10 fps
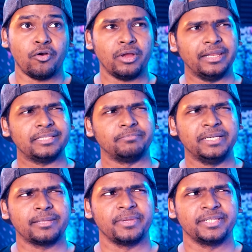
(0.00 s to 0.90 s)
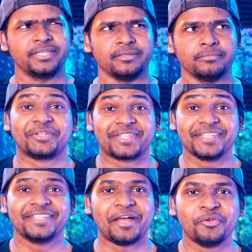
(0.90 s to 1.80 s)
okay, let's build a PC. So
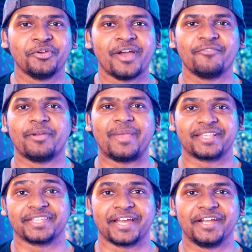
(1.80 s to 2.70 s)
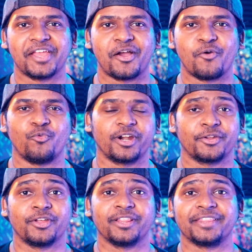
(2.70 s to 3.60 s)
since now you have a basic idea of what
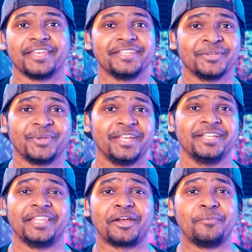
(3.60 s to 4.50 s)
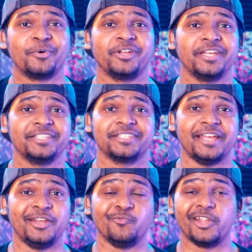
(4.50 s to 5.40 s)
are all the things you need, the components,
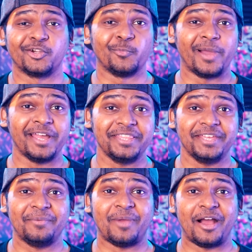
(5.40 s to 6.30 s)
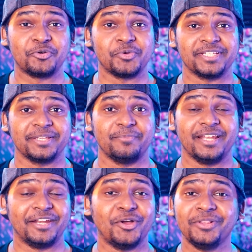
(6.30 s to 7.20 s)
and where to buy them, how to assemble
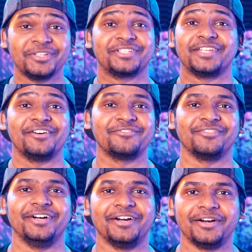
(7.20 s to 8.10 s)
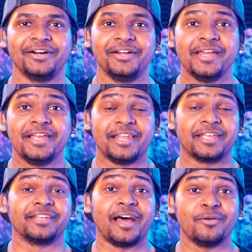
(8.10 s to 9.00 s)
and all the stuff, like
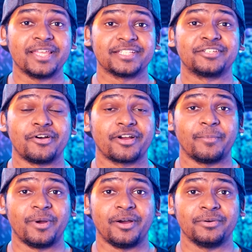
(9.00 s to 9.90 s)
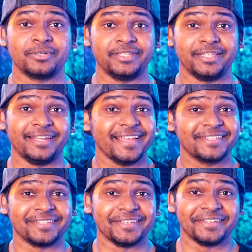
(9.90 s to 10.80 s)
now let's talk about the next
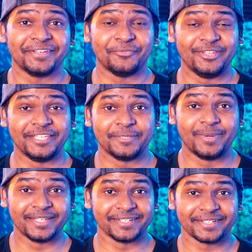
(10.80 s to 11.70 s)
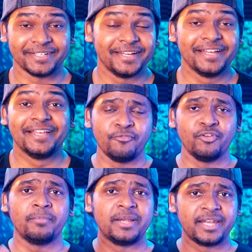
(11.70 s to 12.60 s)
thing, which is budget. If
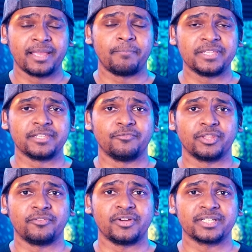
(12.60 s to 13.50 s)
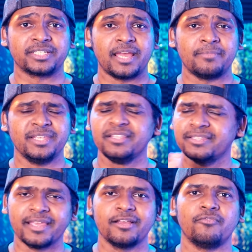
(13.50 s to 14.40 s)
you're building a PC for the first time, just
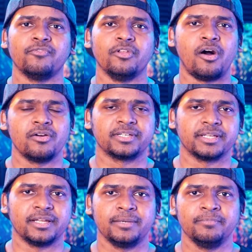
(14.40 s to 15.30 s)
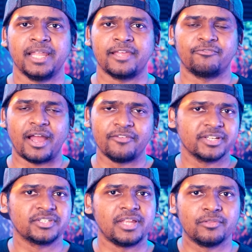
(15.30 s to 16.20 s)
think of long term, like 5
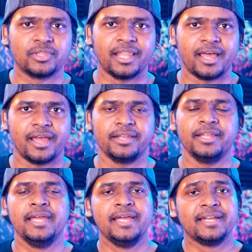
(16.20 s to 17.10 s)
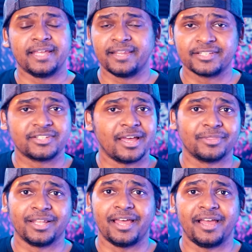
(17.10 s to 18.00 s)
years down the line, 10 years down
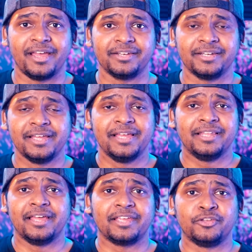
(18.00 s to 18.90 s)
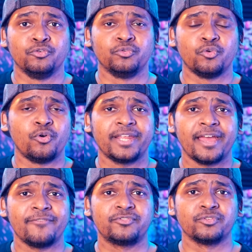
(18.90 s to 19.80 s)
the line. Like you don't
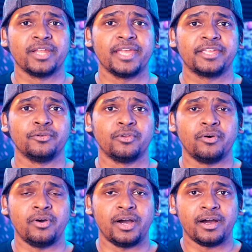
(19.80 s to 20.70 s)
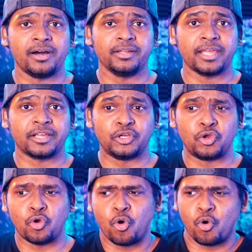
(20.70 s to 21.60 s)
have to like like
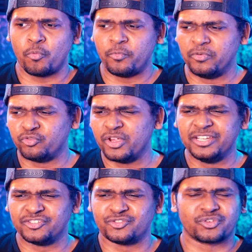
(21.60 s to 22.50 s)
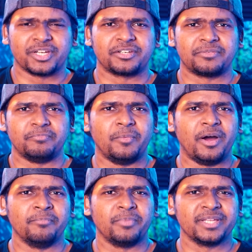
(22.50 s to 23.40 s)
go really strict
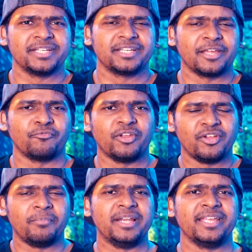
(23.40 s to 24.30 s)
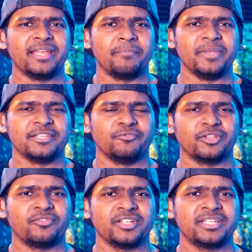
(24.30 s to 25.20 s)
on budget like when you're building a PC for the
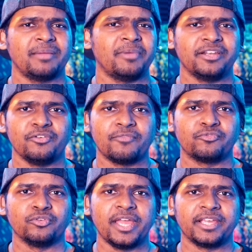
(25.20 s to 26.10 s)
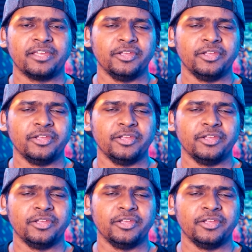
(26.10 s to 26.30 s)
first time, and you have to like